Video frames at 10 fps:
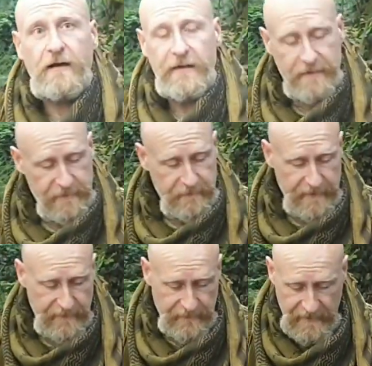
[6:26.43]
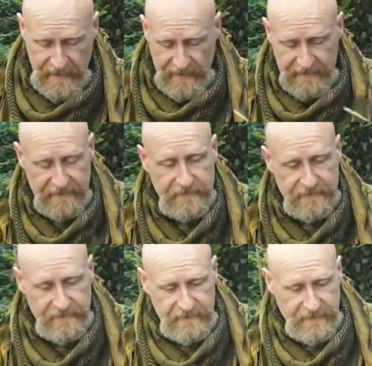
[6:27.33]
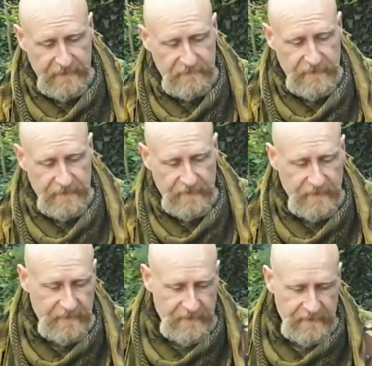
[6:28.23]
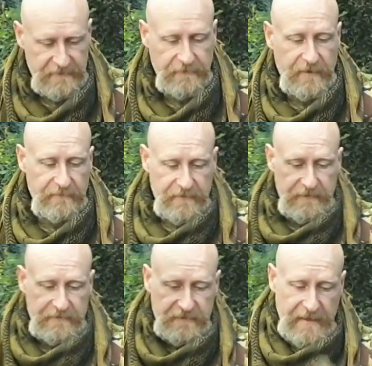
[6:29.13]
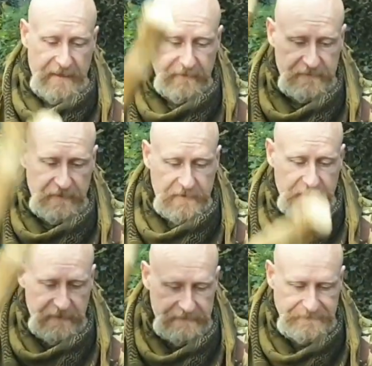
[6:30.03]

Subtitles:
hike or whatever, that's when survival scenarios occur.